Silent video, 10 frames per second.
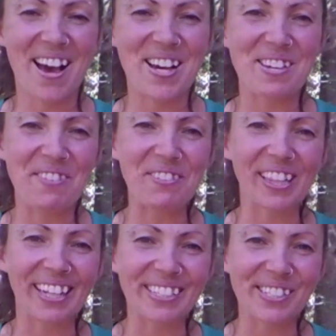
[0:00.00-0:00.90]
Uh, if
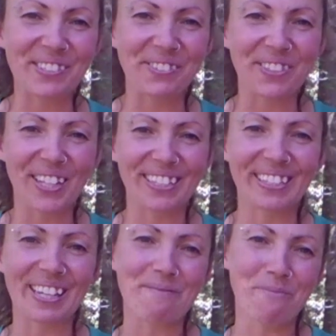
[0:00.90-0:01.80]
you would like to
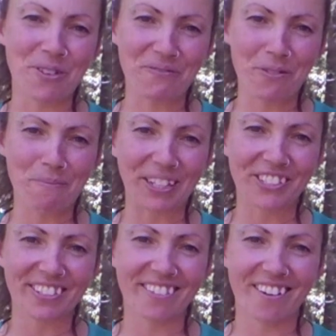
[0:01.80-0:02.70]
get more
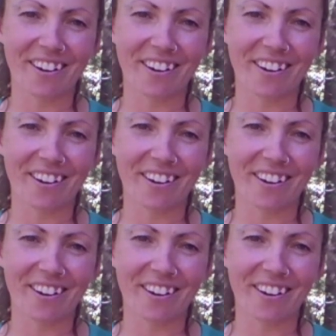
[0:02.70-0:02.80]
information